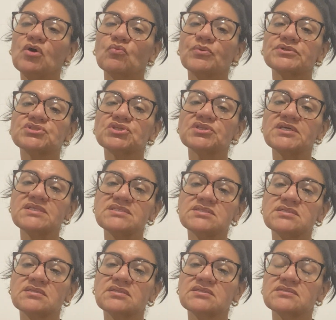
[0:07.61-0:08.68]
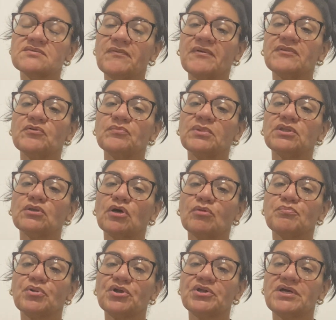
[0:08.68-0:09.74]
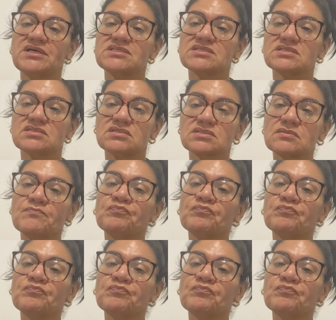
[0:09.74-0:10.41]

which leads to the development of pertussis.